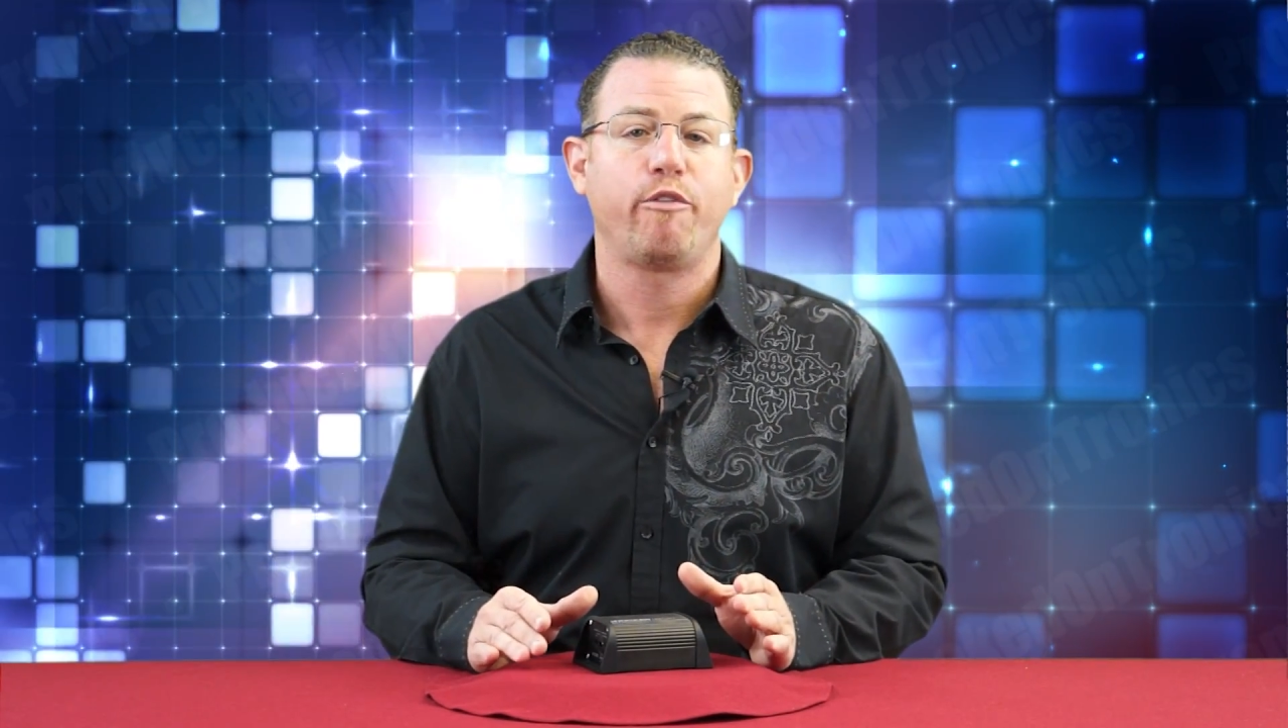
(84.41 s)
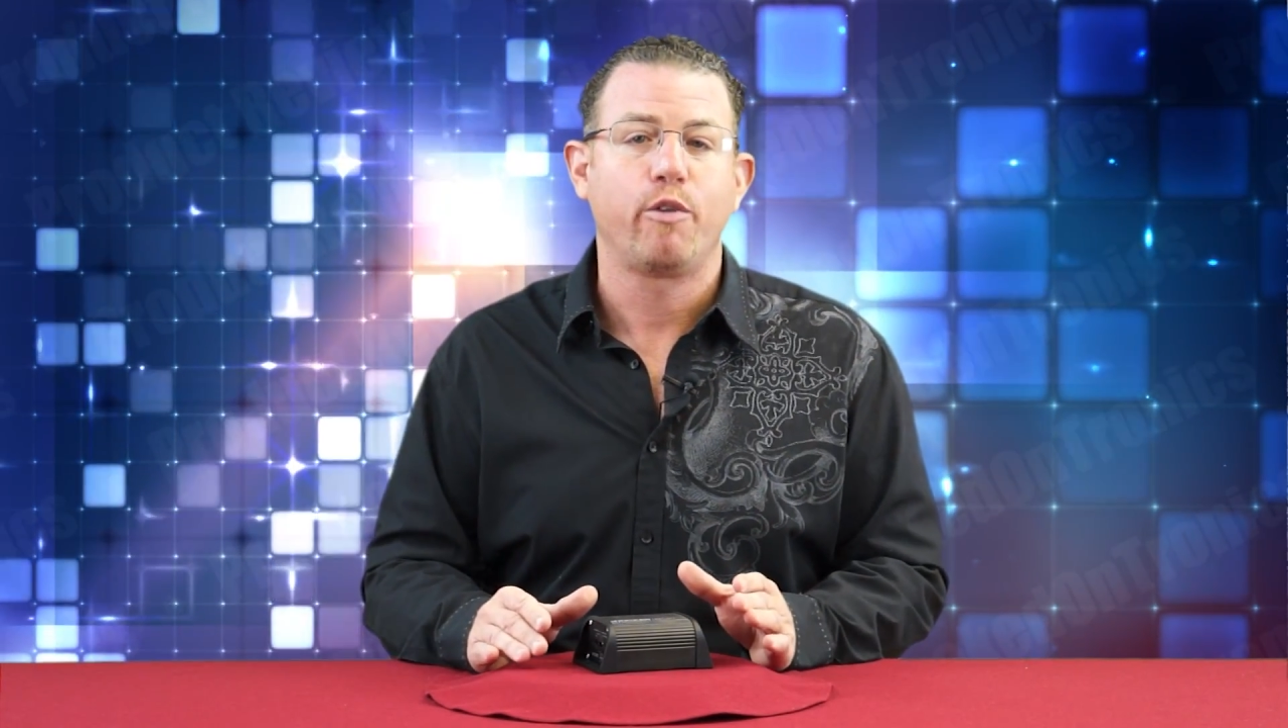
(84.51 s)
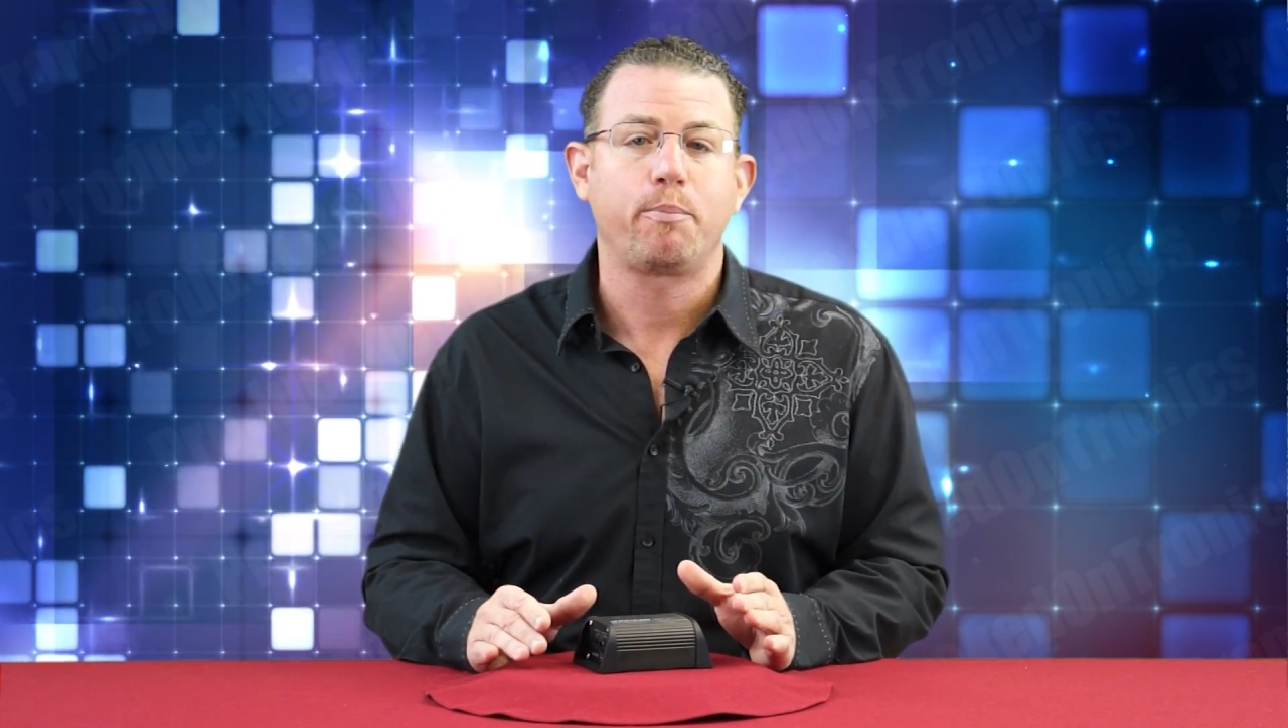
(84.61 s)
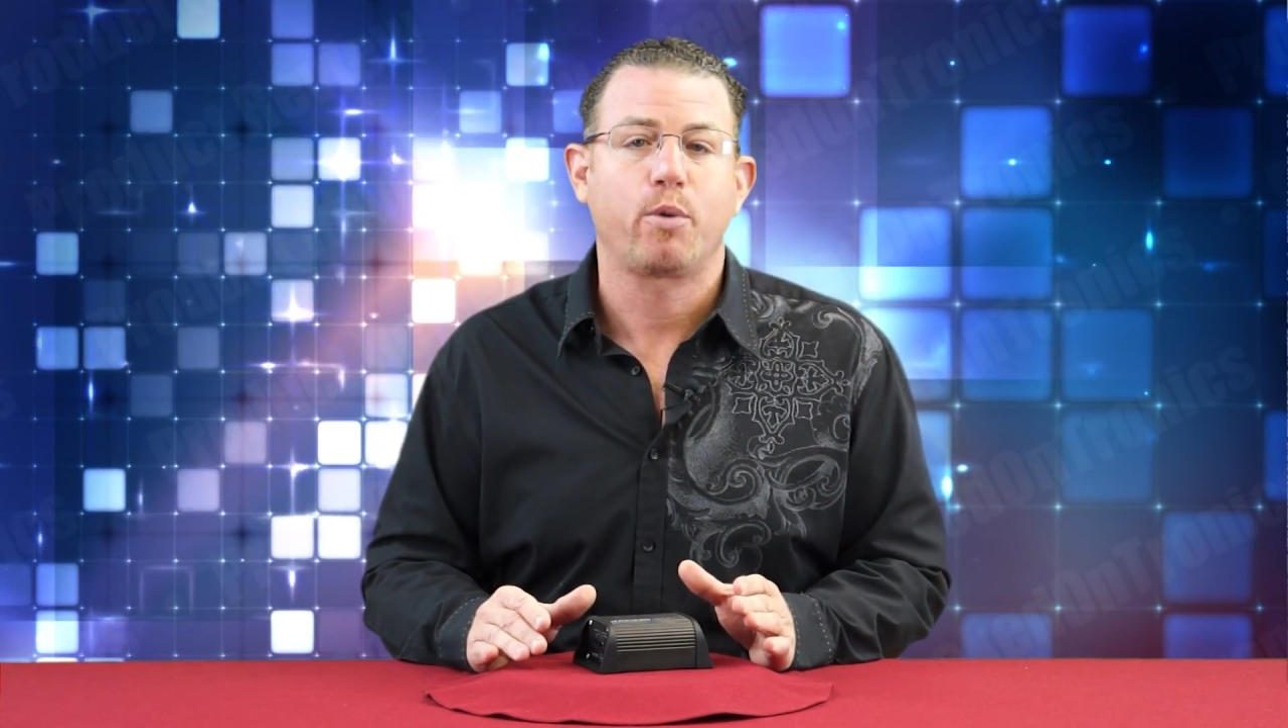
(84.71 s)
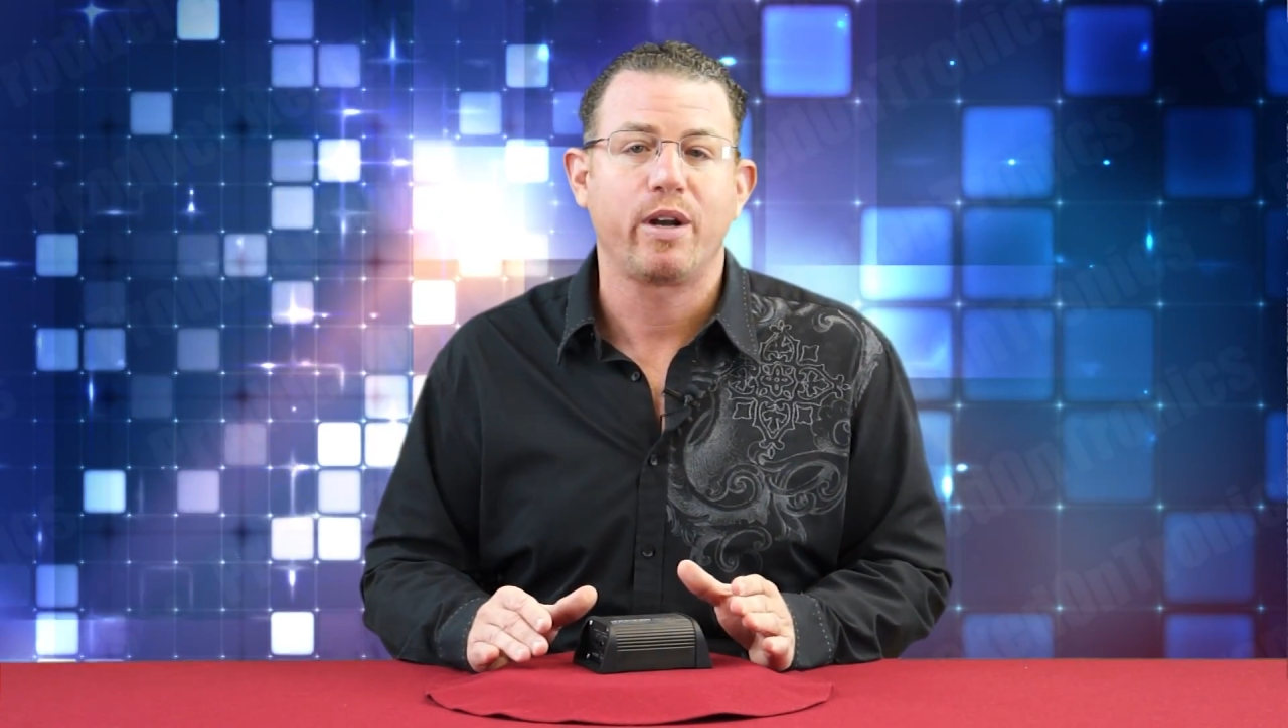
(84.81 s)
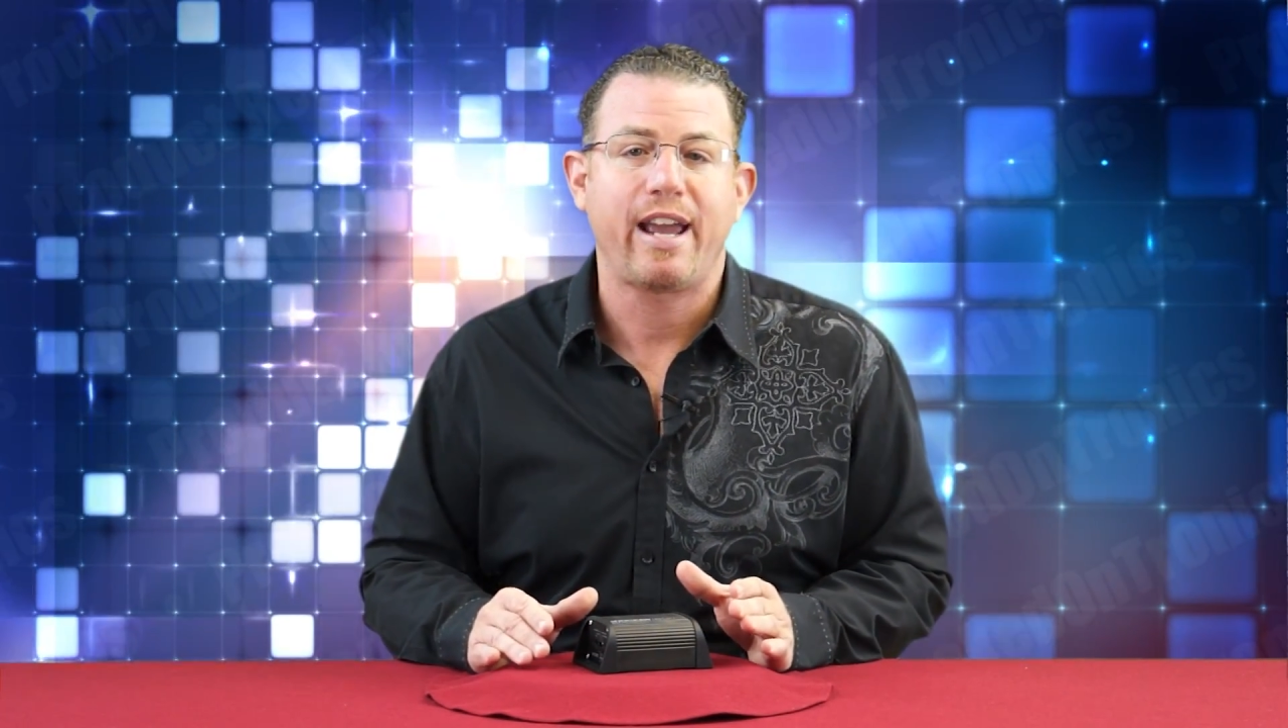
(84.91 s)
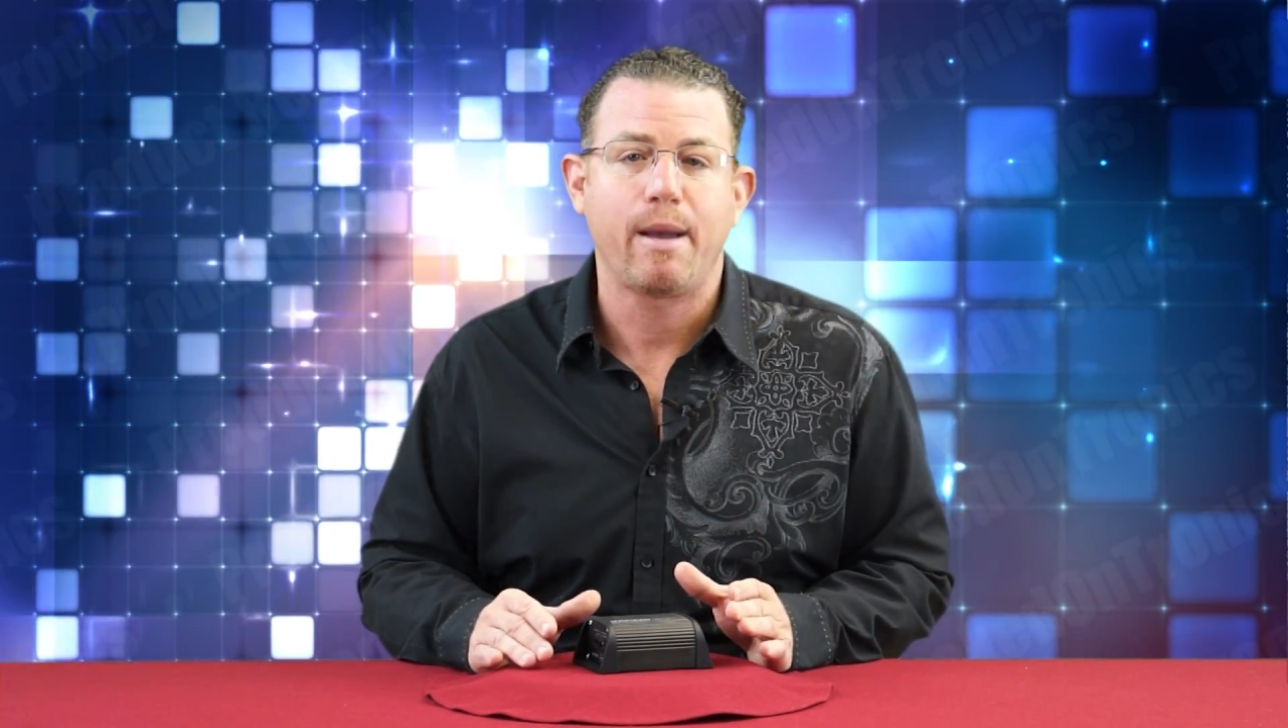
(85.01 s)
footprint